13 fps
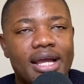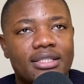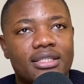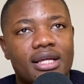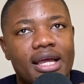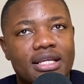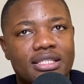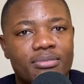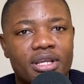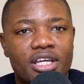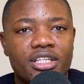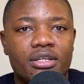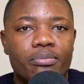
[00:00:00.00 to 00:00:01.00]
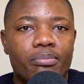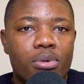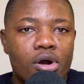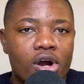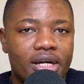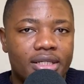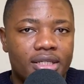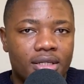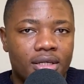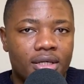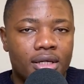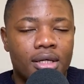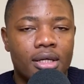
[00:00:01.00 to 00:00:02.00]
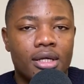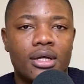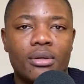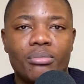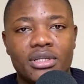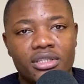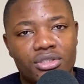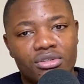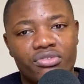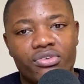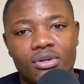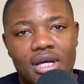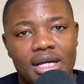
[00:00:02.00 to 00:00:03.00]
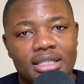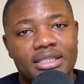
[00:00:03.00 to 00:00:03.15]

Assimilation Pod. Please do follow us.